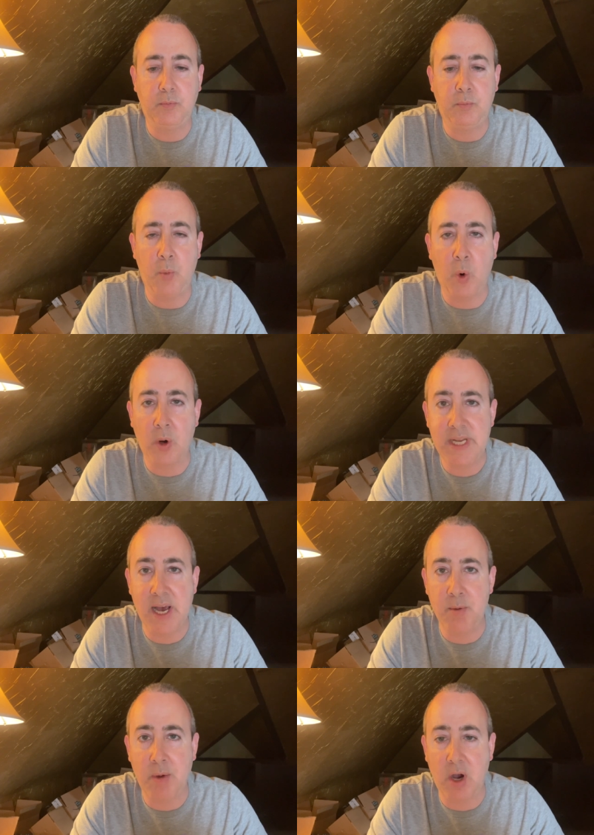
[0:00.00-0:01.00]
More
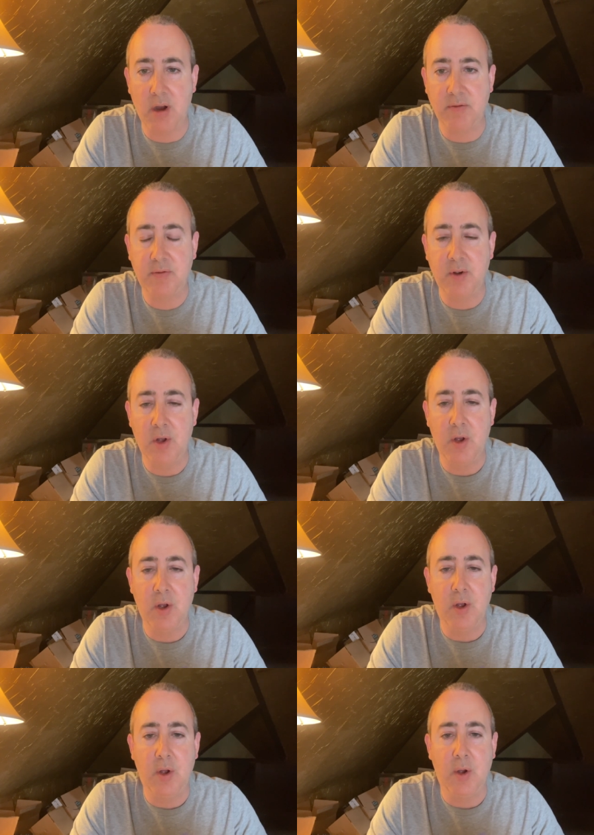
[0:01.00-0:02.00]
time off,
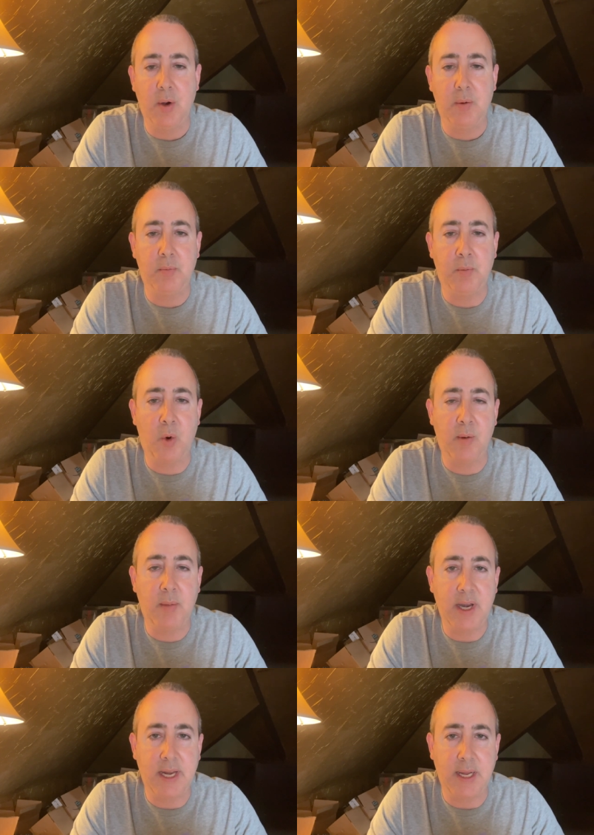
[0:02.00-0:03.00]
more
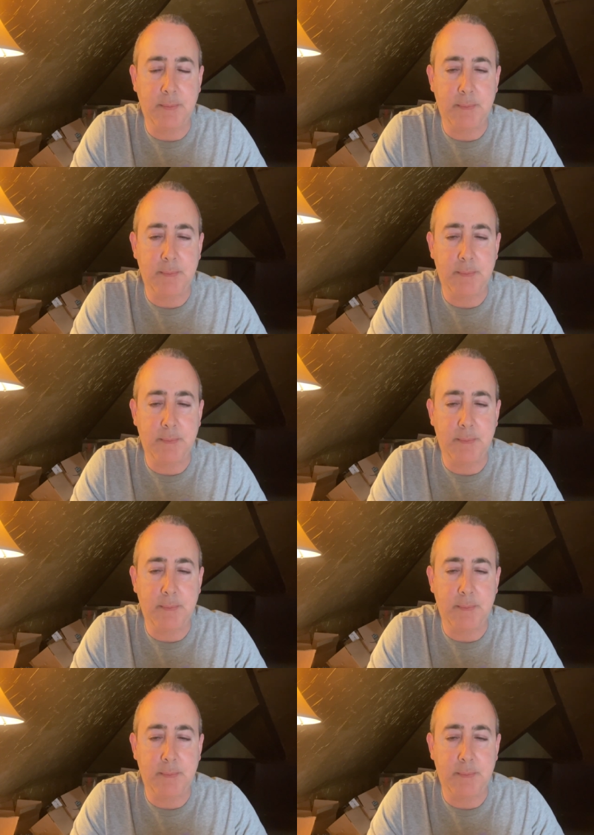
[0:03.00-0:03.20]
money,